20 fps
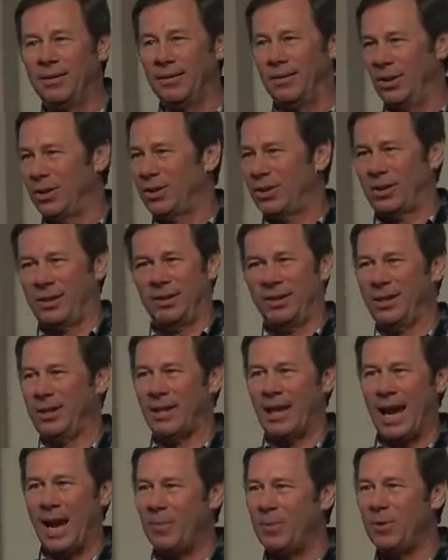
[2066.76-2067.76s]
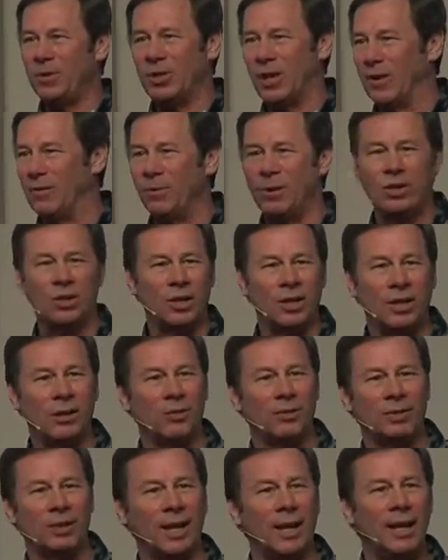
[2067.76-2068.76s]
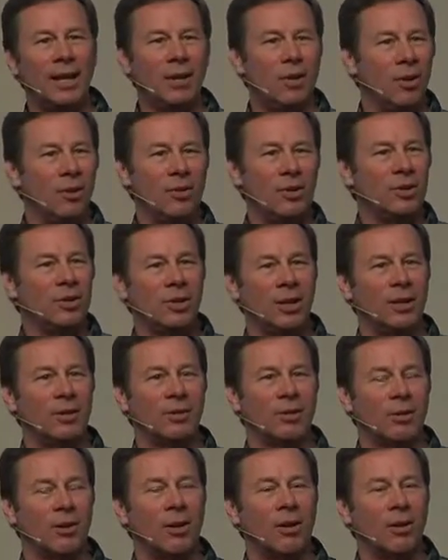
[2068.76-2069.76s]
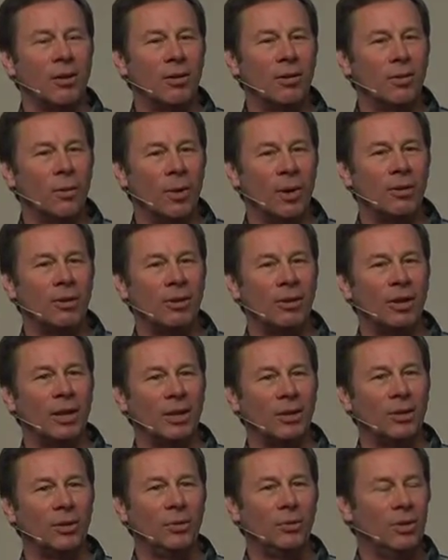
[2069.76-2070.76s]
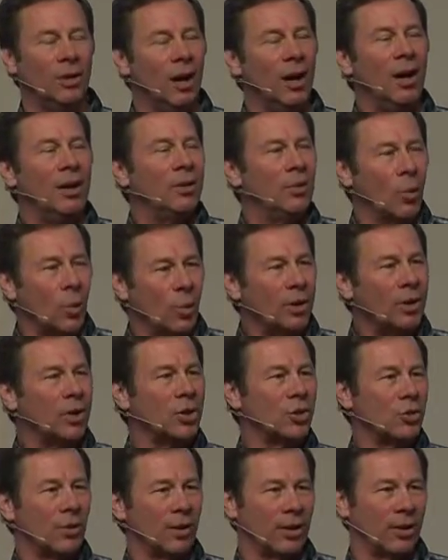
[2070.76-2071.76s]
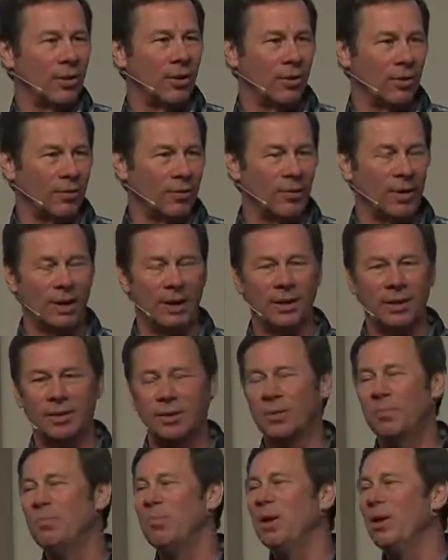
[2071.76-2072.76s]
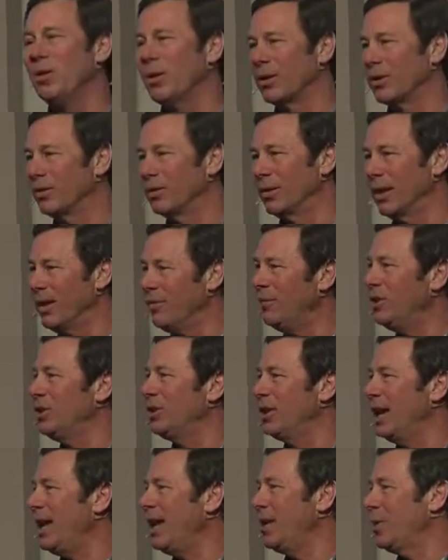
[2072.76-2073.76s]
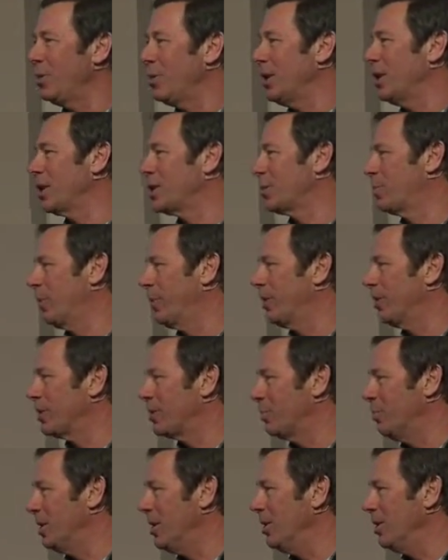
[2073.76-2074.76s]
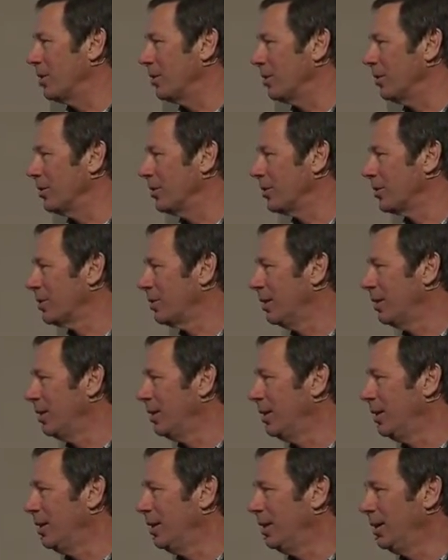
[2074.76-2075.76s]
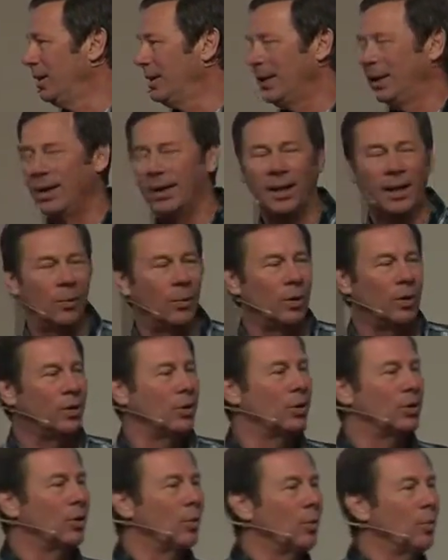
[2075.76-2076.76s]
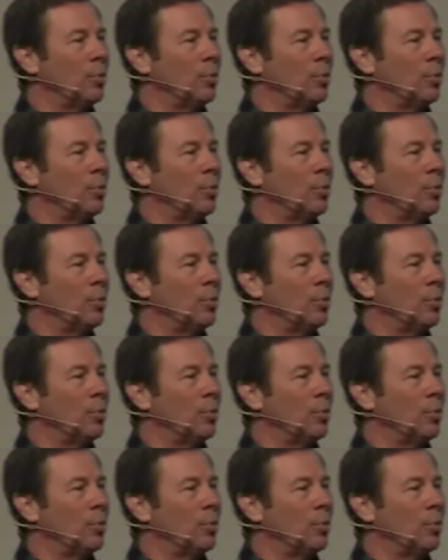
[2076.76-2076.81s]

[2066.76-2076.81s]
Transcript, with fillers: this, this happens every single day and all these things occur the way that they do. God orchestrated all of that. It's a miracle. Every day we experience miracles and we just don't